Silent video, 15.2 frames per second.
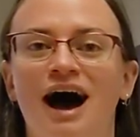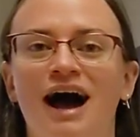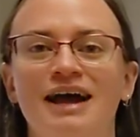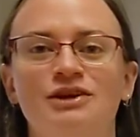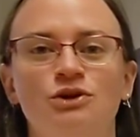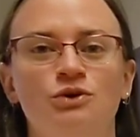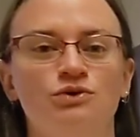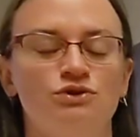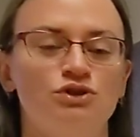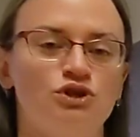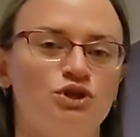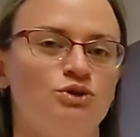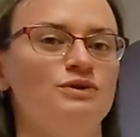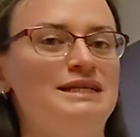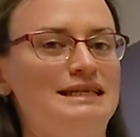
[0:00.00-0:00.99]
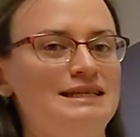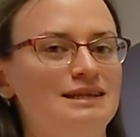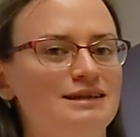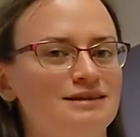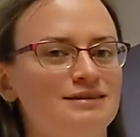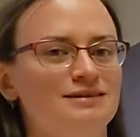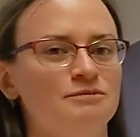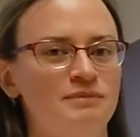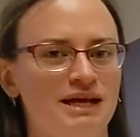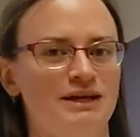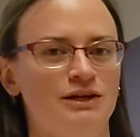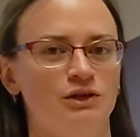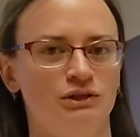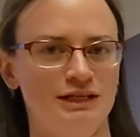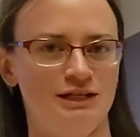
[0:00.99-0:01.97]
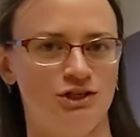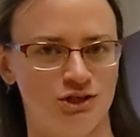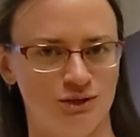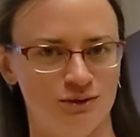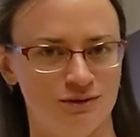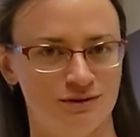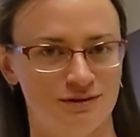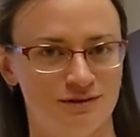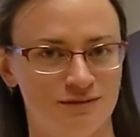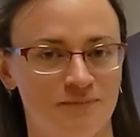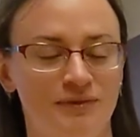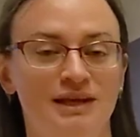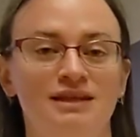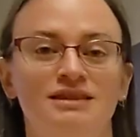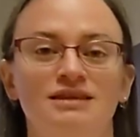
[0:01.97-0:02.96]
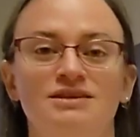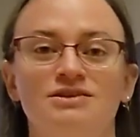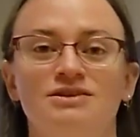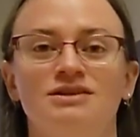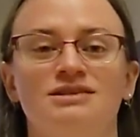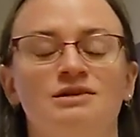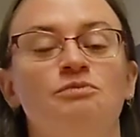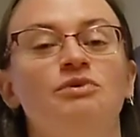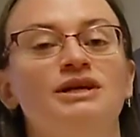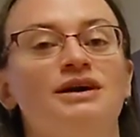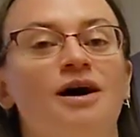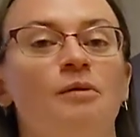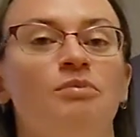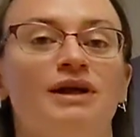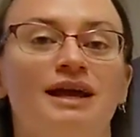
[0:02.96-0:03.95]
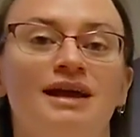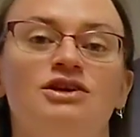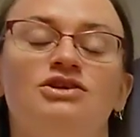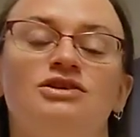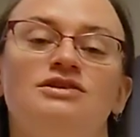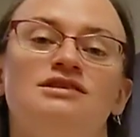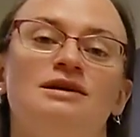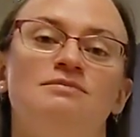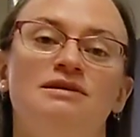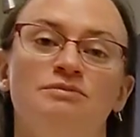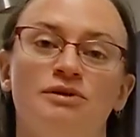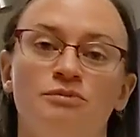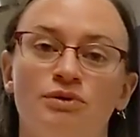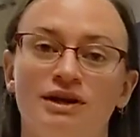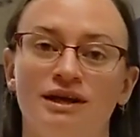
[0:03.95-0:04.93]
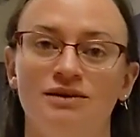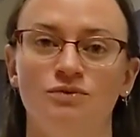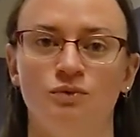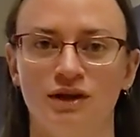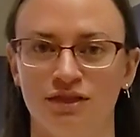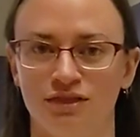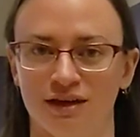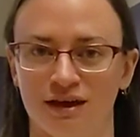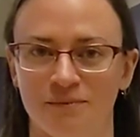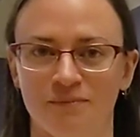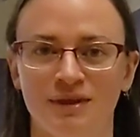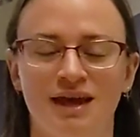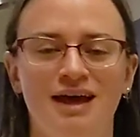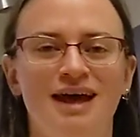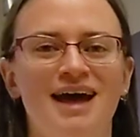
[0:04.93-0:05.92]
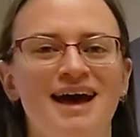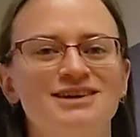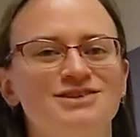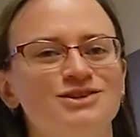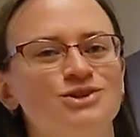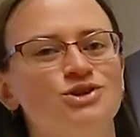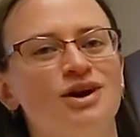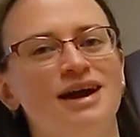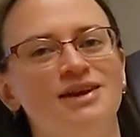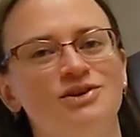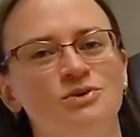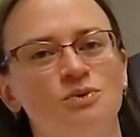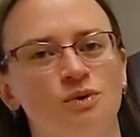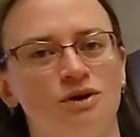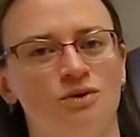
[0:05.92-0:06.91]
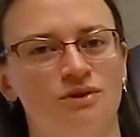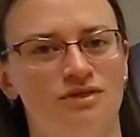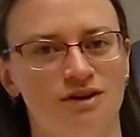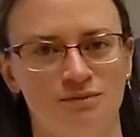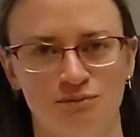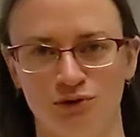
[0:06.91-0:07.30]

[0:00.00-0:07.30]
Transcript: I don't treat medical issues. These are simply complications that people bring in with them as they're trying to work with their